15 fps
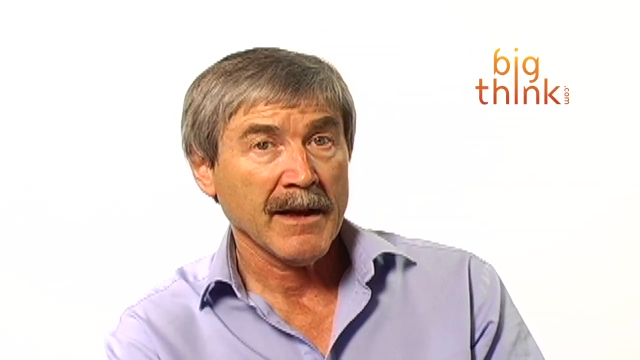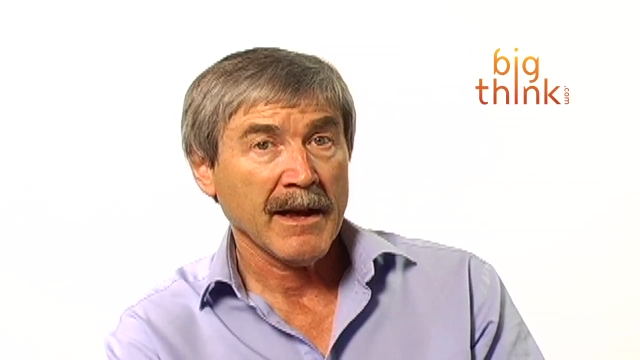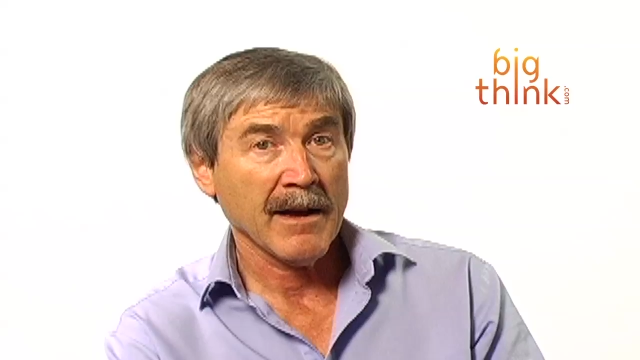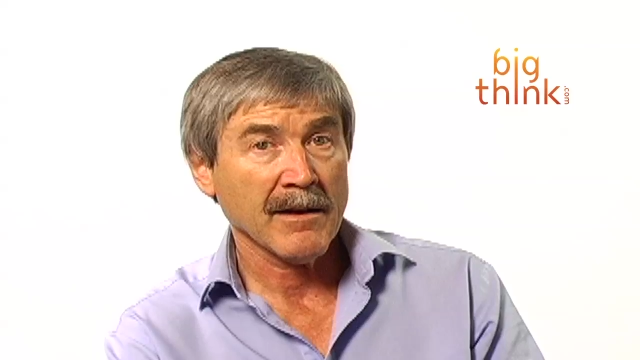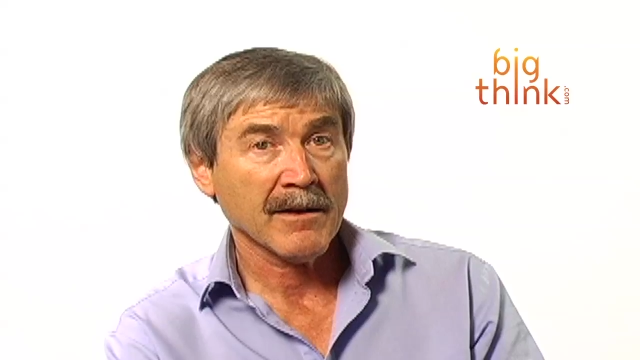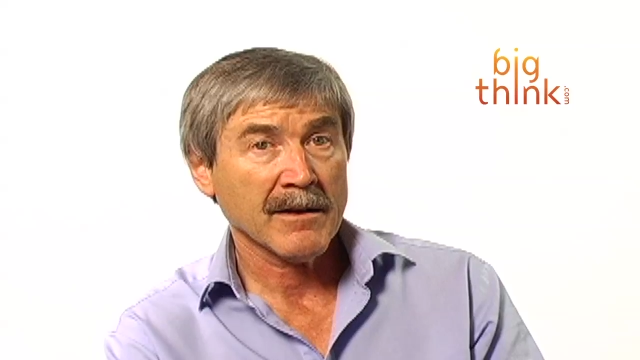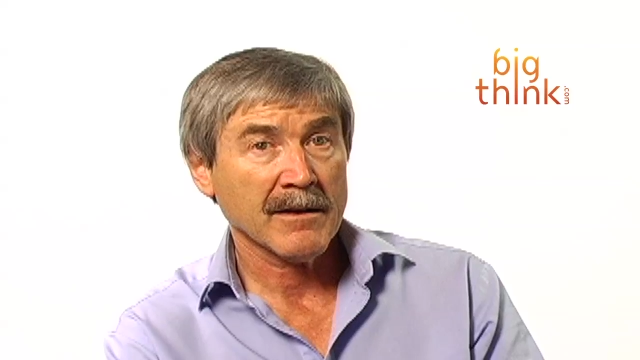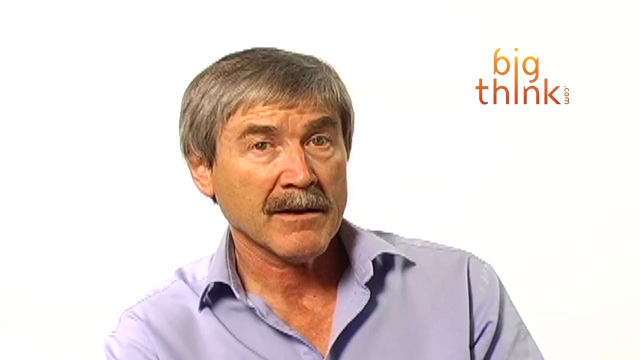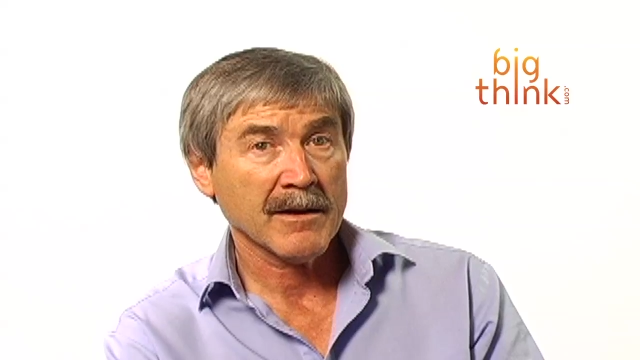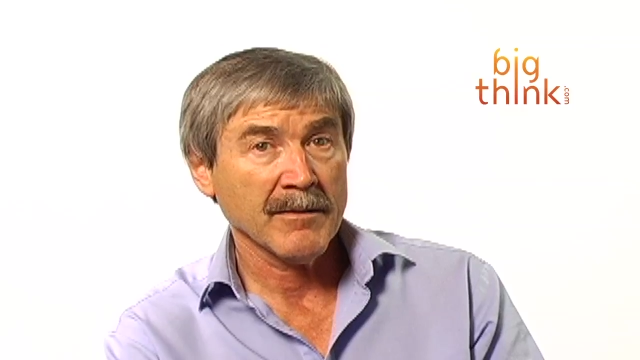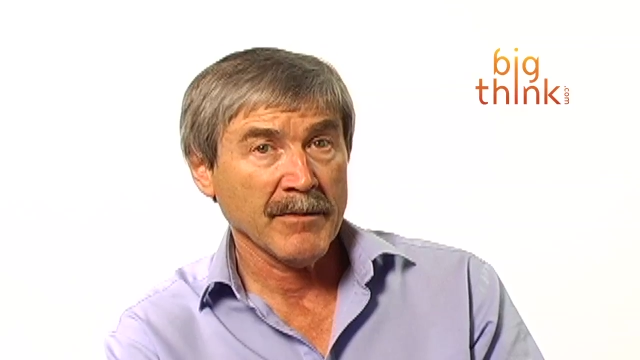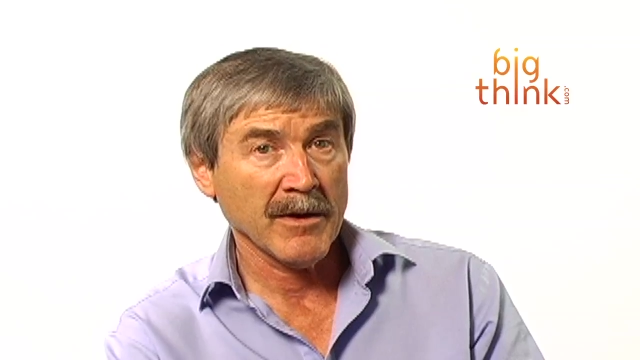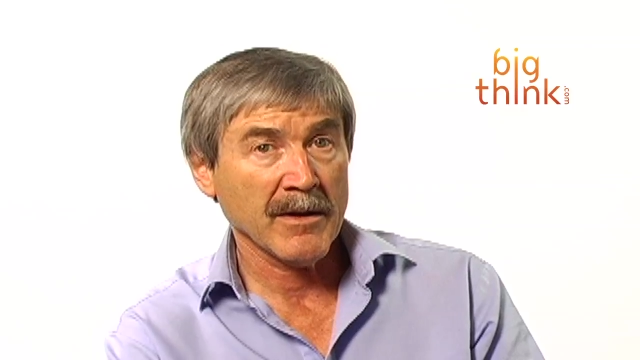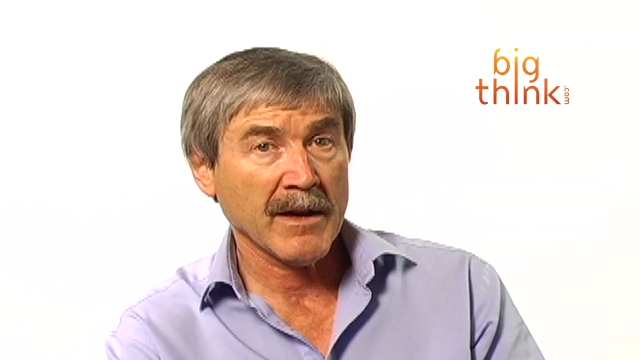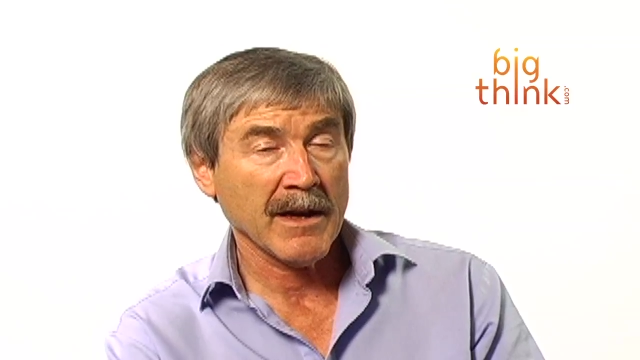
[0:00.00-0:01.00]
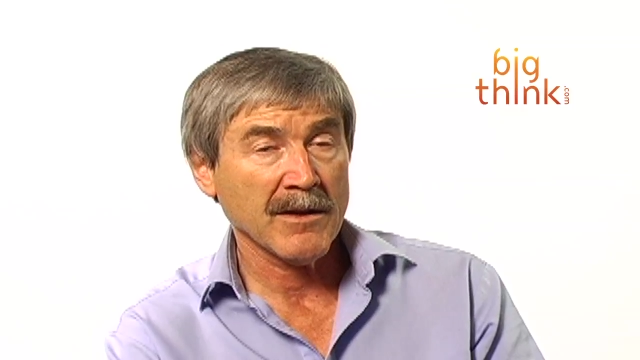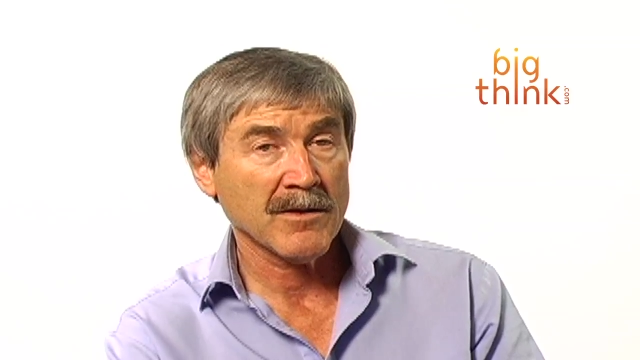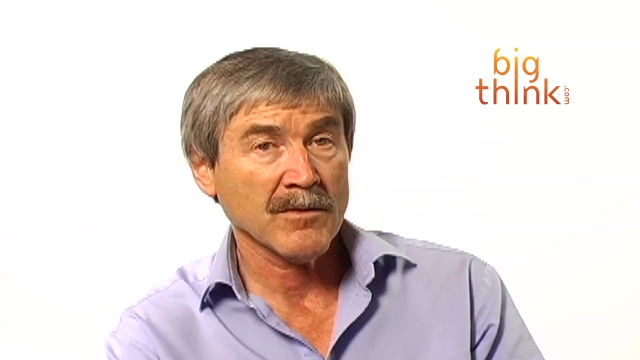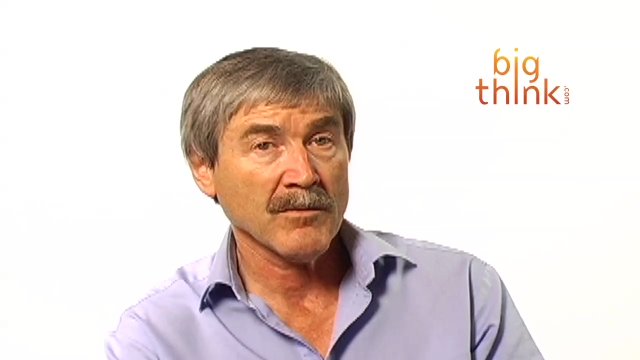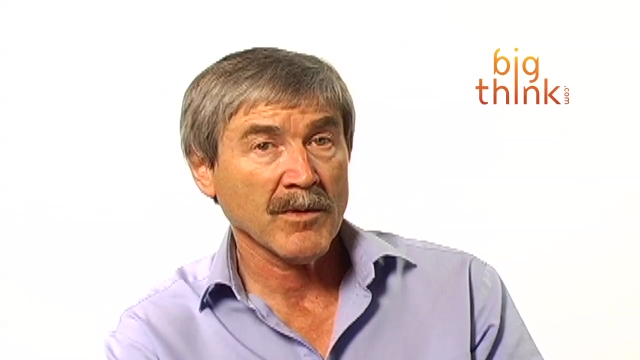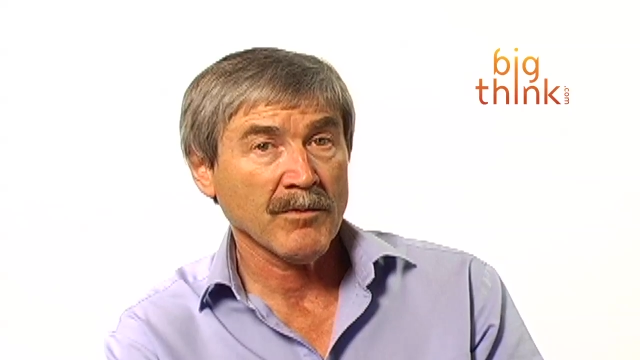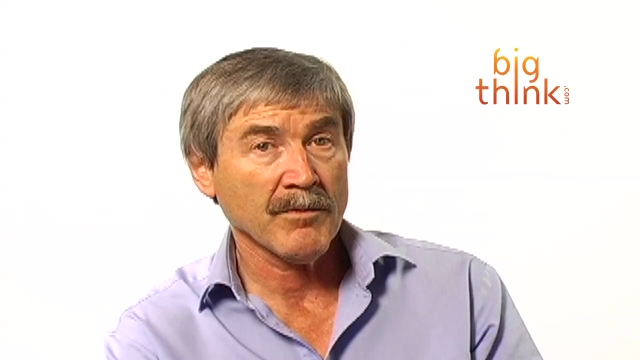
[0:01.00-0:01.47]
our
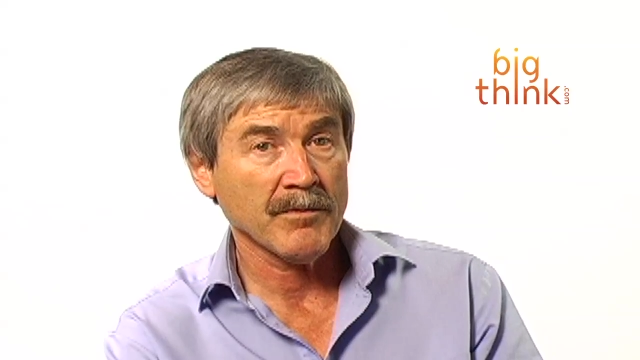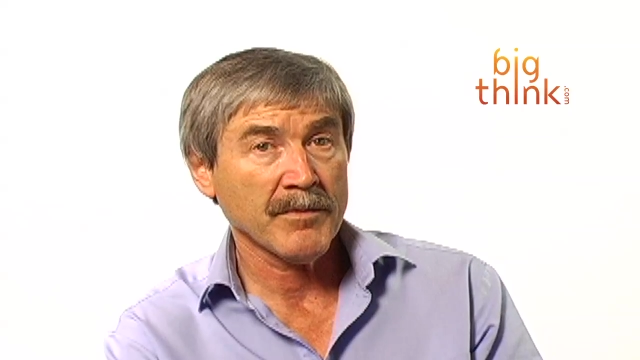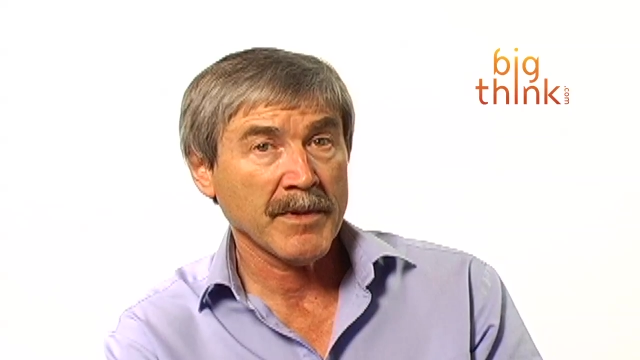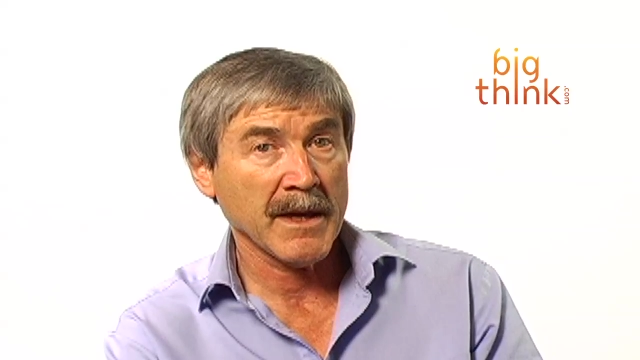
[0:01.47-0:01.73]
communication will